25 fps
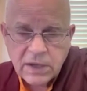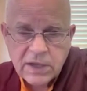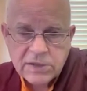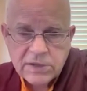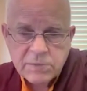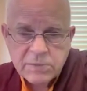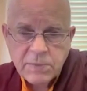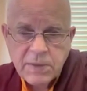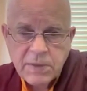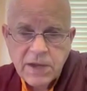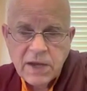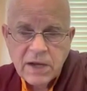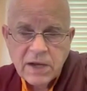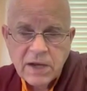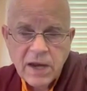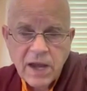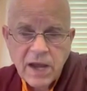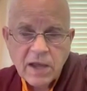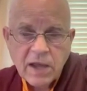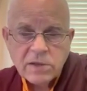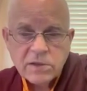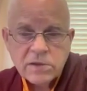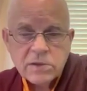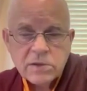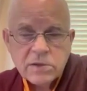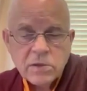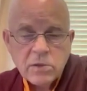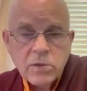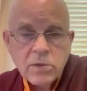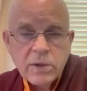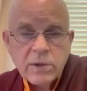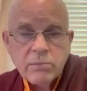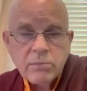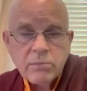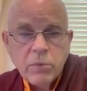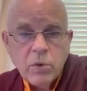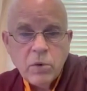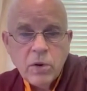as being not so
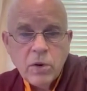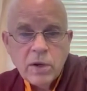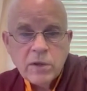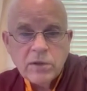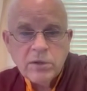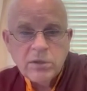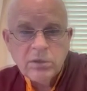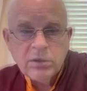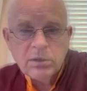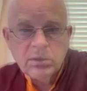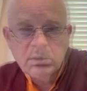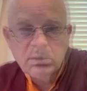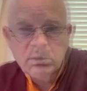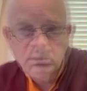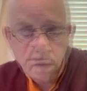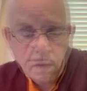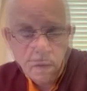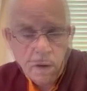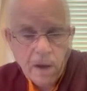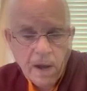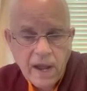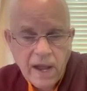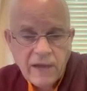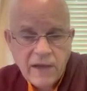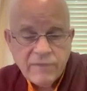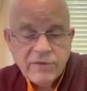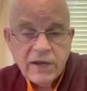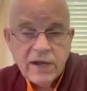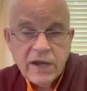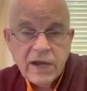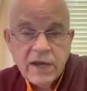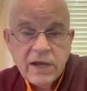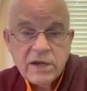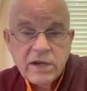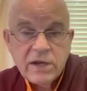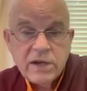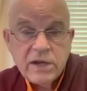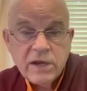important or having
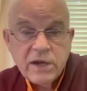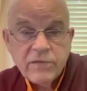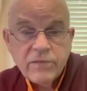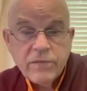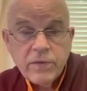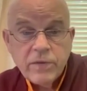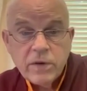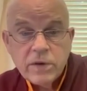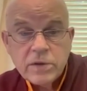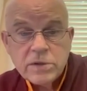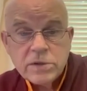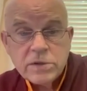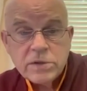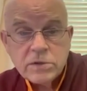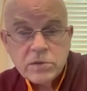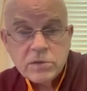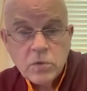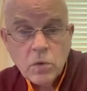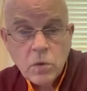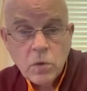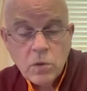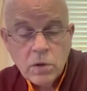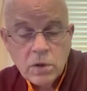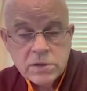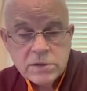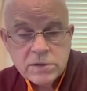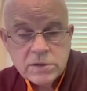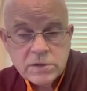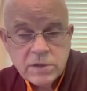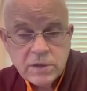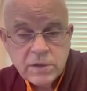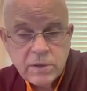indifference towards